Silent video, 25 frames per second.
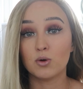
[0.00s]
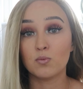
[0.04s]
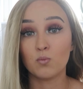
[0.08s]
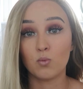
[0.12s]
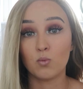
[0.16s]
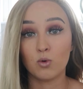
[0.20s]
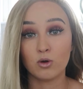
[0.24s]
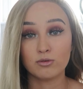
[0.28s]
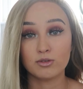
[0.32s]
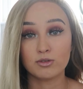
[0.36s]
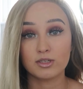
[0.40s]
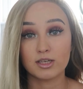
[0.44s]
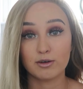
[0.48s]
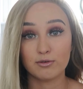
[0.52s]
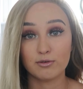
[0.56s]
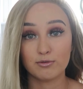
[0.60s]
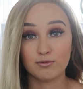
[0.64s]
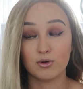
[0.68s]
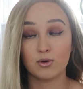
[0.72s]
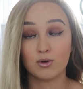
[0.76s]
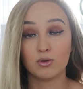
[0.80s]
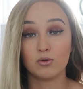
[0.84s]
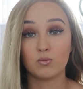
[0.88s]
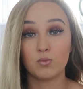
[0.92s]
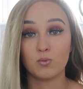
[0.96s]
don't want a
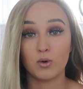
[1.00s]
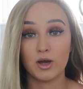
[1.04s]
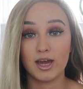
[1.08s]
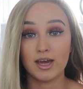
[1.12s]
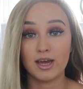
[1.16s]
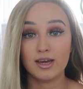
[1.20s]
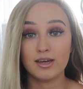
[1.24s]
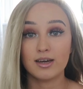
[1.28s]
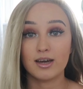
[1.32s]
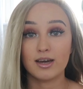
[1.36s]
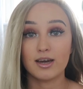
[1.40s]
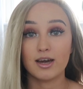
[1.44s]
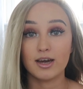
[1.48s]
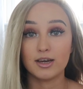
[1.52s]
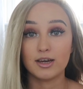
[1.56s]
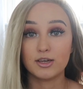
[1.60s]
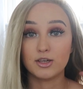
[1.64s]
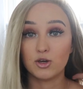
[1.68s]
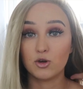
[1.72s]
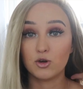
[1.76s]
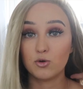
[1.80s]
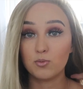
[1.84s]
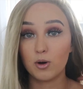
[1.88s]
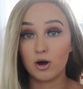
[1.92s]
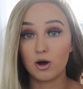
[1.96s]
full wig, a
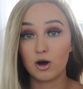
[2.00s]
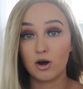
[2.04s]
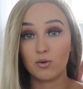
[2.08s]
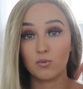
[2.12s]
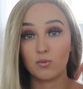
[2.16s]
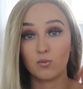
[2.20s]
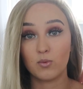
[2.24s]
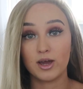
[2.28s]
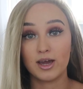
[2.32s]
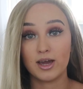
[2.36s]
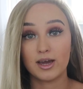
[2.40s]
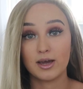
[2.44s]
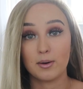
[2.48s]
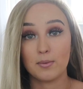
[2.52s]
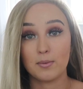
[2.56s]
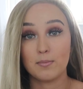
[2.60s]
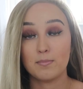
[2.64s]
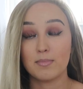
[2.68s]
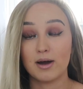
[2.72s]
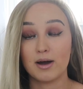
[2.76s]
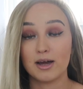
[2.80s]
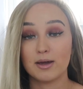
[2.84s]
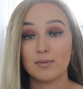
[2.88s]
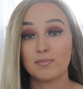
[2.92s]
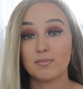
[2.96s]
Upart wig
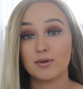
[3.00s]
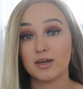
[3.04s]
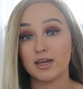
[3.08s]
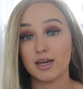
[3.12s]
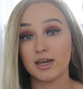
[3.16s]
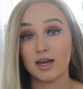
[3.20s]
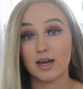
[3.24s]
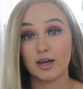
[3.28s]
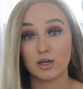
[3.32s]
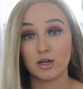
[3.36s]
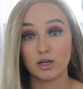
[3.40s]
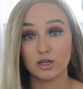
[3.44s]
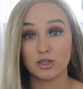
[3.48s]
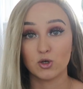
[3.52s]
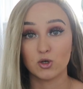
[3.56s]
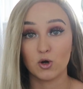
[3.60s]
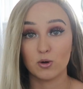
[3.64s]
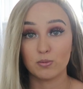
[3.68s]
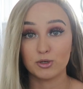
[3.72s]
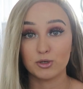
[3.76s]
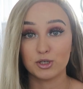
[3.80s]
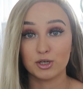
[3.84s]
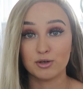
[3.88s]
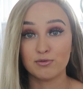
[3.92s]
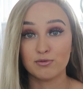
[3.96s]
might be a good
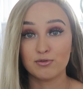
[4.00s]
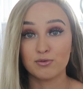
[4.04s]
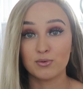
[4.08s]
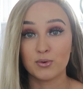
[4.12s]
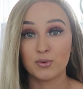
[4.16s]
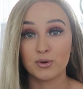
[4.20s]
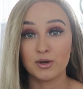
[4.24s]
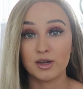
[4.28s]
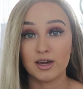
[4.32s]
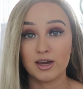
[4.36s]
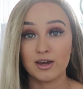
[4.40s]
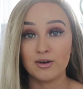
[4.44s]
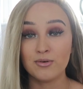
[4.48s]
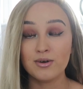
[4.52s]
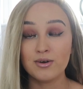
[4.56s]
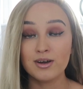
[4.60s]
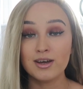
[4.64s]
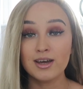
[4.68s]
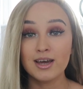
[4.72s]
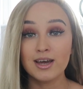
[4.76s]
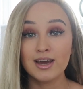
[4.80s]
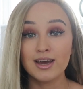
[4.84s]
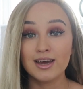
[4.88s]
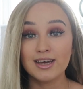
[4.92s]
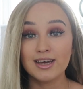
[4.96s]
option for you.
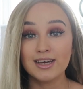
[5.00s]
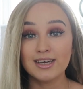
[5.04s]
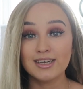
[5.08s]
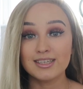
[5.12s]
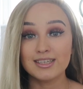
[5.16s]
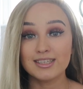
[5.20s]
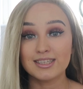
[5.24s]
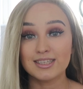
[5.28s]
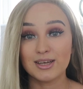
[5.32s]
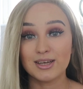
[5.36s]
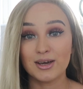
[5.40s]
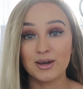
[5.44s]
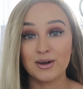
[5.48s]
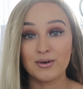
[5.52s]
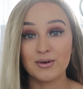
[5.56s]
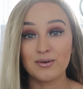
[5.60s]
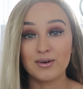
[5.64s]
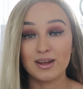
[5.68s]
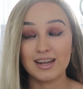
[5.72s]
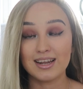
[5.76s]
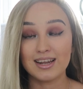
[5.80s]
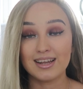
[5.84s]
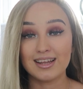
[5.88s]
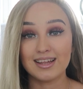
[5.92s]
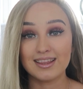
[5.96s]

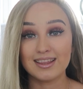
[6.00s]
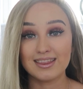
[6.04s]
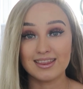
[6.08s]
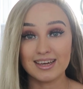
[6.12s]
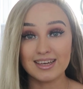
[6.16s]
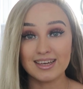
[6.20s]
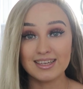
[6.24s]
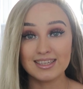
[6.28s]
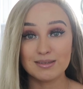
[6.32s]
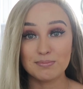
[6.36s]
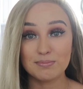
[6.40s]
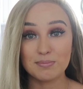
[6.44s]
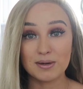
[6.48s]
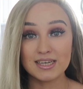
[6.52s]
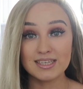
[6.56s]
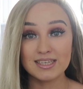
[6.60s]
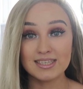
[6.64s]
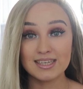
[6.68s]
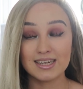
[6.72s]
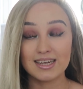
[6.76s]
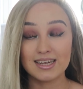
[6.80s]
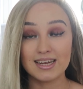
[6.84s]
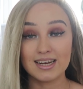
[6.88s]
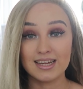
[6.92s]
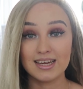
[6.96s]
So this
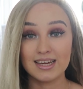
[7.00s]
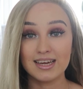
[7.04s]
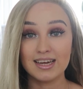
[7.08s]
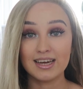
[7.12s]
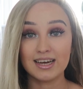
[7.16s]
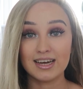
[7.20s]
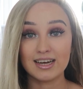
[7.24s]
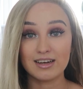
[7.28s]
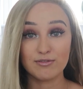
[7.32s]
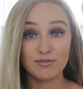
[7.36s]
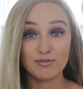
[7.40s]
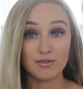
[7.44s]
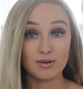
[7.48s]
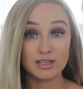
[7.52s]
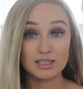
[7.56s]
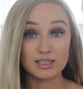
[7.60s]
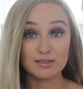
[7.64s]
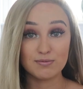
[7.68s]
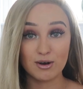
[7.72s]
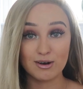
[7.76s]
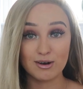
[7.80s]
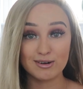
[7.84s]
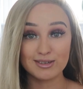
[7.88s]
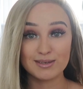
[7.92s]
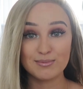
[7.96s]
basically, for as
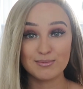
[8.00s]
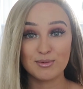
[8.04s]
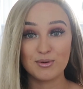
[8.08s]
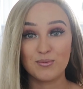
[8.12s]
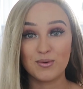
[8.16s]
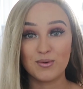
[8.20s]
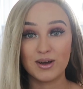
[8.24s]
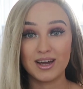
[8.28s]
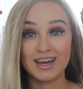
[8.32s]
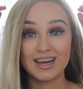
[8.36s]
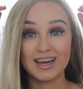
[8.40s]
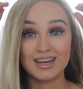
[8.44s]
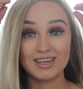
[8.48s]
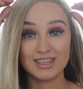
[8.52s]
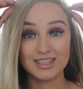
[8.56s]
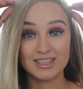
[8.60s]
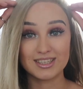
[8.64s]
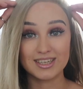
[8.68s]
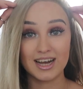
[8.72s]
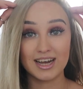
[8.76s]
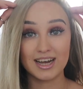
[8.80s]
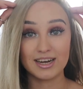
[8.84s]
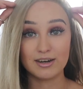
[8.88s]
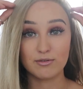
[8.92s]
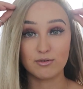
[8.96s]
far as I'm aware,
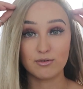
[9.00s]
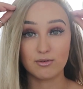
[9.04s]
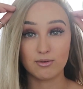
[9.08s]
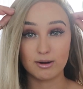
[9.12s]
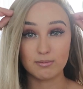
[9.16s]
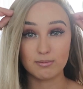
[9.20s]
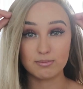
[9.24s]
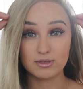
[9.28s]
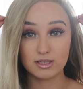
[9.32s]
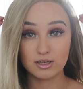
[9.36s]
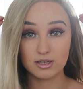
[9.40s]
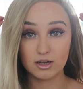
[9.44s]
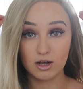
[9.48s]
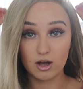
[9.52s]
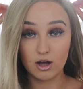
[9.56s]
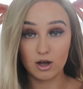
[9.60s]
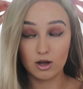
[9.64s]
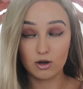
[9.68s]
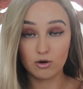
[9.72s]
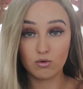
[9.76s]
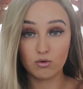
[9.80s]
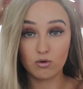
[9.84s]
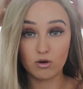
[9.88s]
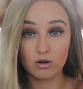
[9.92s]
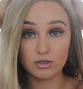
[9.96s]
just kind of grips
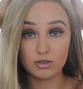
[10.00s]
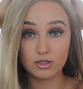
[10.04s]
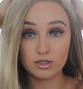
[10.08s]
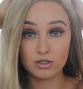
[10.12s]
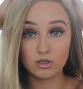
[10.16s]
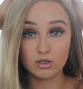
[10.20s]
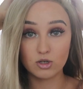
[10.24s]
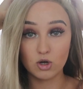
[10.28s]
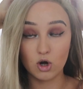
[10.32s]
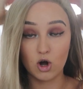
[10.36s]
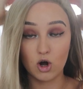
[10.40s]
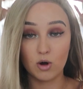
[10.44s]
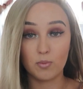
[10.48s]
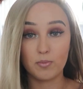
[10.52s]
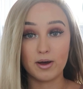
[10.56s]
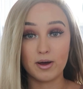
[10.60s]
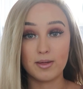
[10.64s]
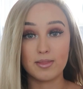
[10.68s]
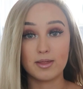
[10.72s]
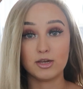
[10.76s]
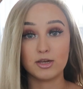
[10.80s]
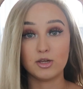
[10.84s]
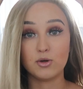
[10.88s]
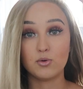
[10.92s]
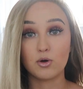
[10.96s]
across the top
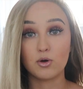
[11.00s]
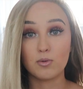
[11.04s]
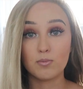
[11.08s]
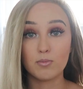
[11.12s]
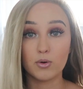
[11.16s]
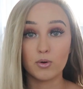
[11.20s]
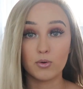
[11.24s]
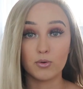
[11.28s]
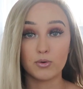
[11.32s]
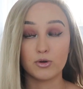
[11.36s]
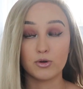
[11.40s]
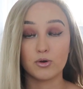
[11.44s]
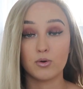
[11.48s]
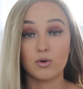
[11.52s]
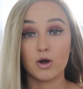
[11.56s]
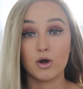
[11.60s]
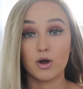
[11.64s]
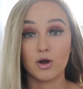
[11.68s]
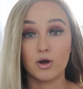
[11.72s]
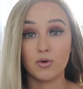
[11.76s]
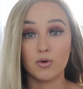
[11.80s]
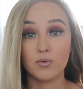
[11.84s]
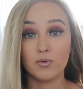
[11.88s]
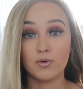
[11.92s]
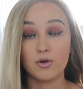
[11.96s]
and then you can pull your
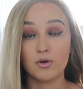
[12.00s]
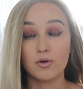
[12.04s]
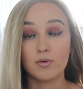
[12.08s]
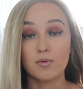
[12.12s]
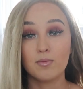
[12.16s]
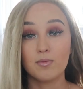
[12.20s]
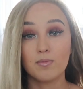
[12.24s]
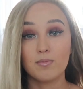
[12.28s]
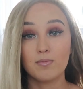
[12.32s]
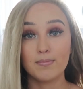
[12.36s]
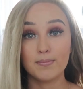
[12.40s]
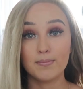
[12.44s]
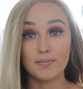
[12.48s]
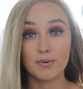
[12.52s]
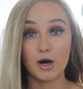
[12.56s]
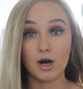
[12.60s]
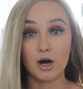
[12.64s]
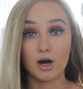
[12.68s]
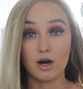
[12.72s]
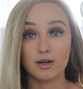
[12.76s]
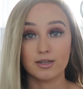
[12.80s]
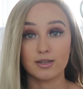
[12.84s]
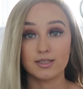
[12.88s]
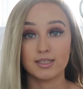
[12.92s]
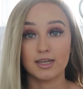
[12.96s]
own
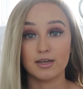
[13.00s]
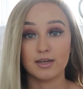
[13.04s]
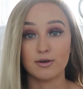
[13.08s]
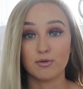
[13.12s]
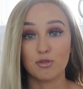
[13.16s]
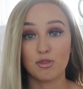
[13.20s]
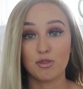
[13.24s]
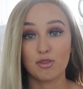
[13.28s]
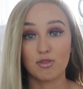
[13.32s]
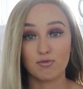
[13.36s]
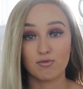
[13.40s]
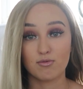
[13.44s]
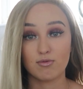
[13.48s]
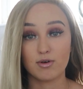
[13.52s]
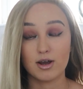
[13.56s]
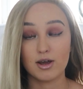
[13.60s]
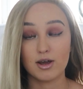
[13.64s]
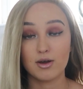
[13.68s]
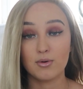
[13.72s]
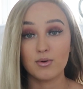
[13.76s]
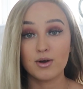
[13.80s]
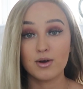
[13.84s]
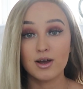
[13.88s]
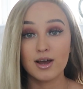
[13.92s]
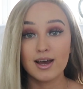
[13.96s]
parting
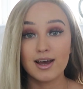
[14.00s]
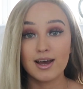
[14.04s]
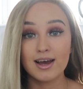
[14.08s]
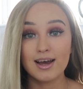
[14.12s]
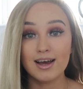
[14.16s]
through.